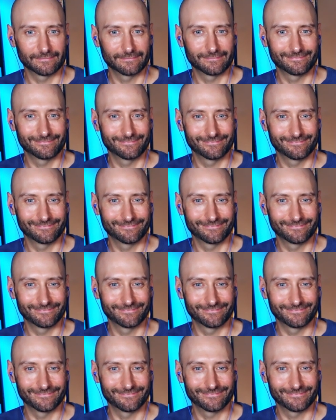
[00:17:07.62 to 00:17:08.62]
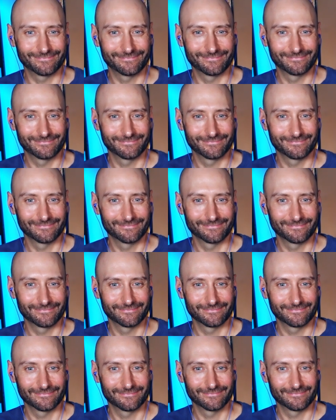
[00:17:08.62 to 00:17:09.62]

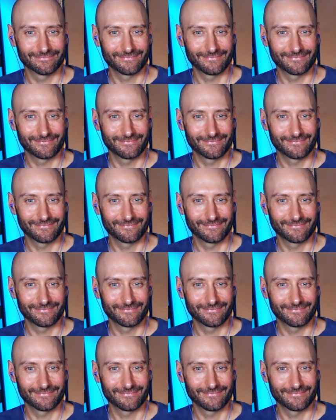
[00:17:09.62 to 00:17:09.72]
This person isn't speaking.